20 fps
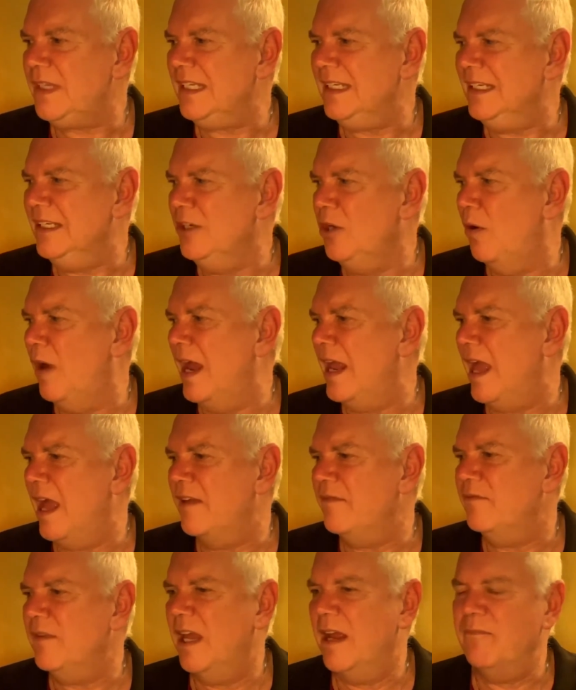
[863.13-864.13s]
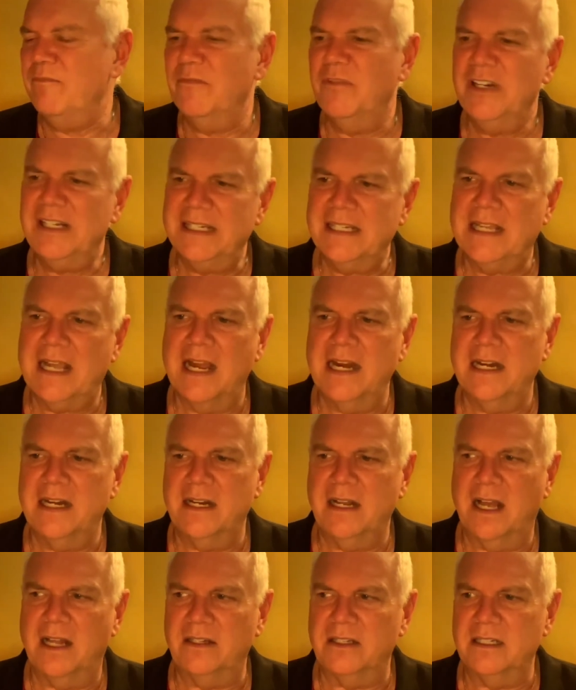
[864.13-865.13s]
You know, I'm really kind of
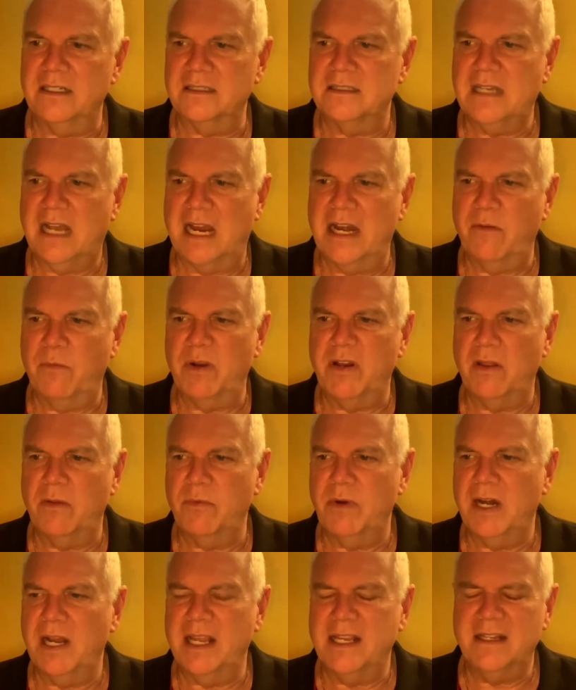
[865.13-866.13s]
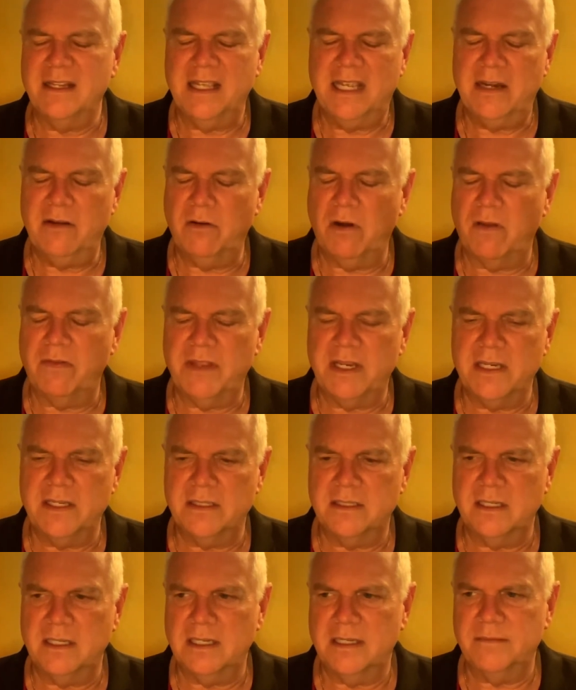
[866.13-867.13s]
a little tired with it when I hear all
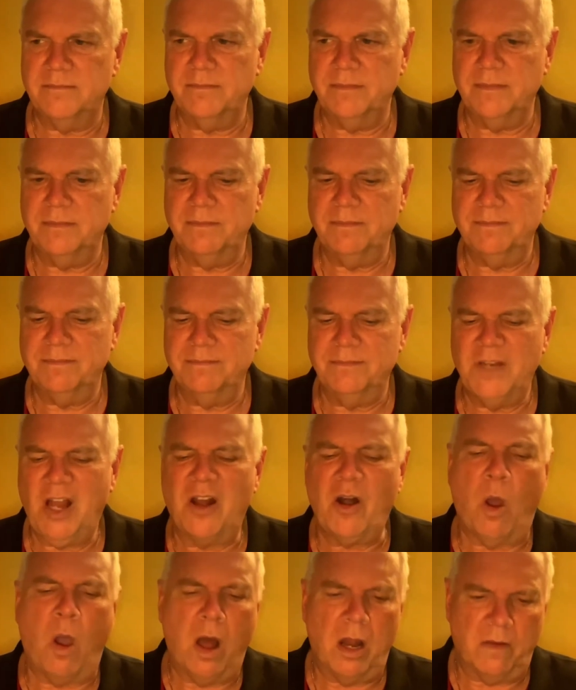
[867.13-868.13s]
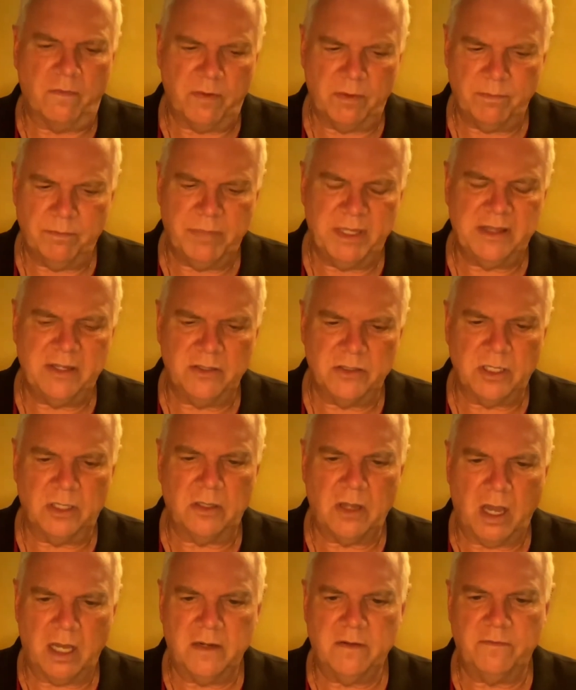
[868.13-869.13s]
these... not all of them, but there's a
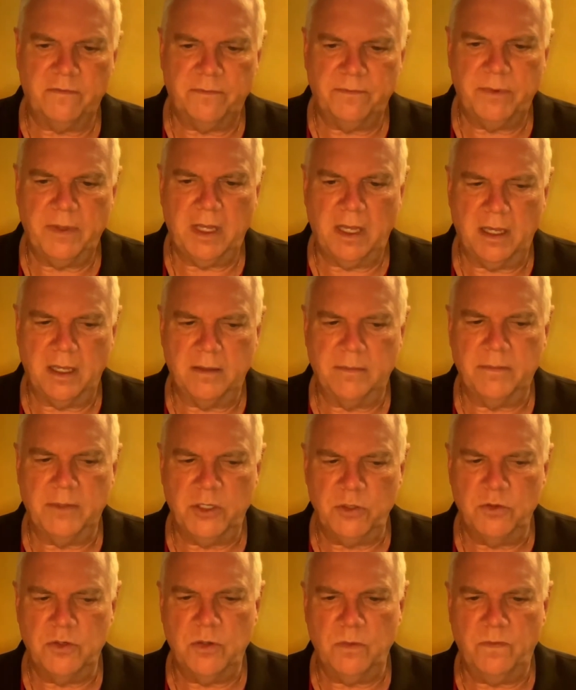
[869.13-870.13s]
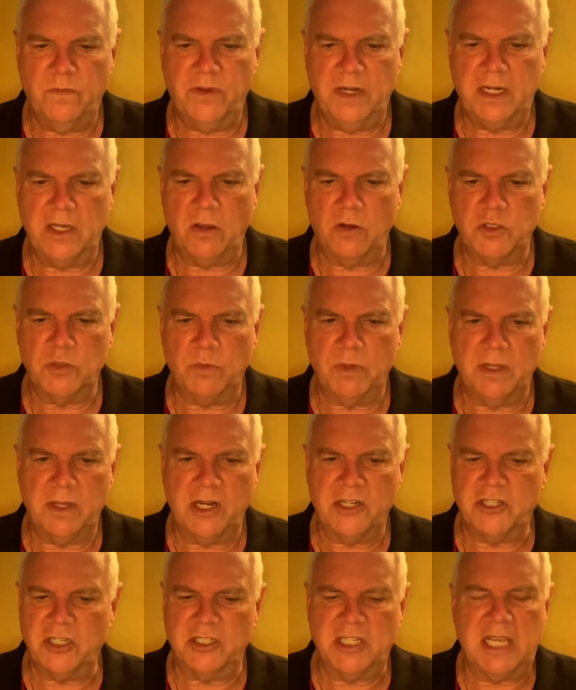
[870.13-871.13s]
lot of YouTube videos where they
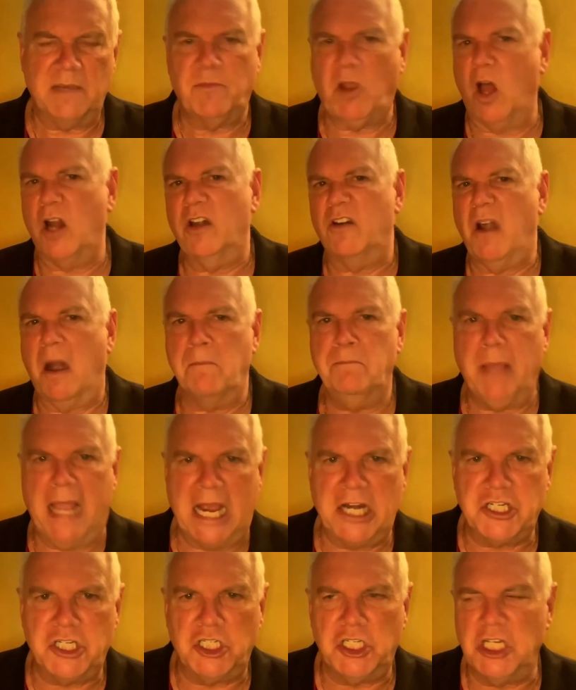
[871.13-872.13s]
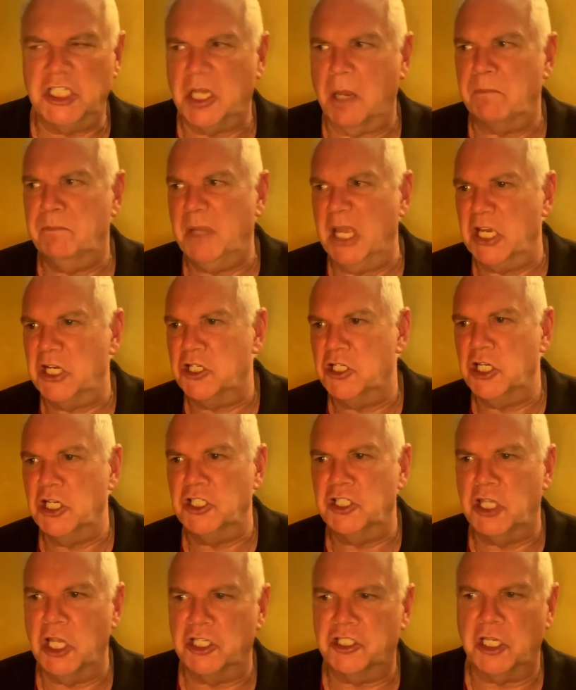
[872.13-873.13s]
just keep calling her a bitch. She's a bitch. She's
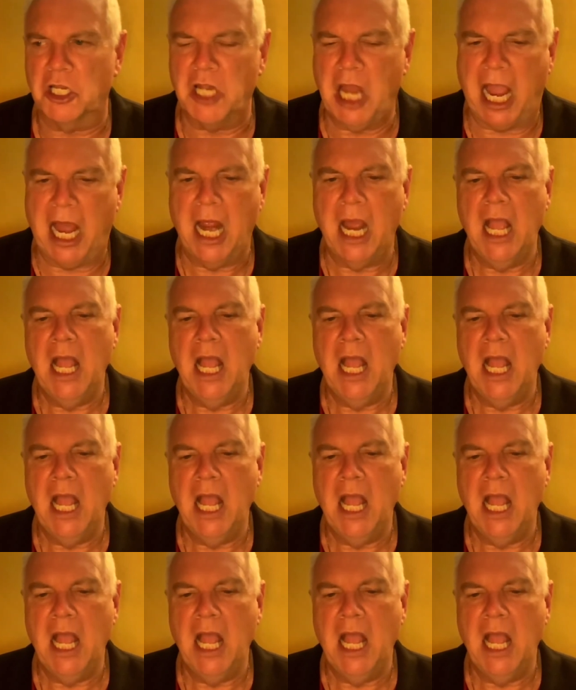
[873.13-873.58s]
this and that.